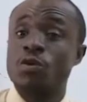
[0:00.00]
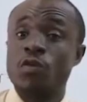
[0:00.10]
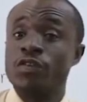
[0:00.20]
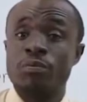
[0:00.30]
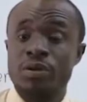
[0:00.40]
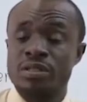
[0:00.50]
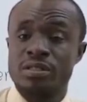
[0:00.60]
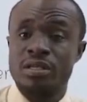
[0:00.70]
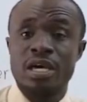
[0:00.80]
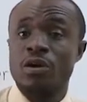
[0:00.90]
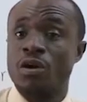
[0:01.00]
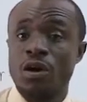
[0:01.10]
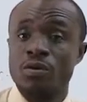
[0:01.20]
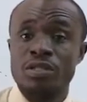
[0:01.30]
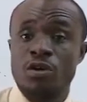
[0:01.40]
Kofi bought it, and
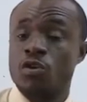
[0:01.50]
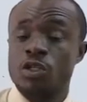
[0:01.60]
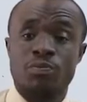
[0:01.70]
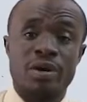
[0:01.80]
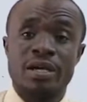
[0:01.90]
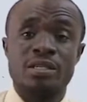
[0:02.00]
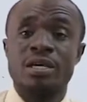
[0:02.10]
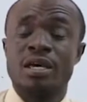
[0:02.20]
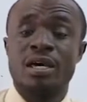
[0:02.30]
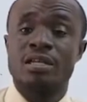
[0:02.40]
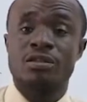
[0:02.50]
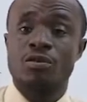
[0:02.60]
always the cost price is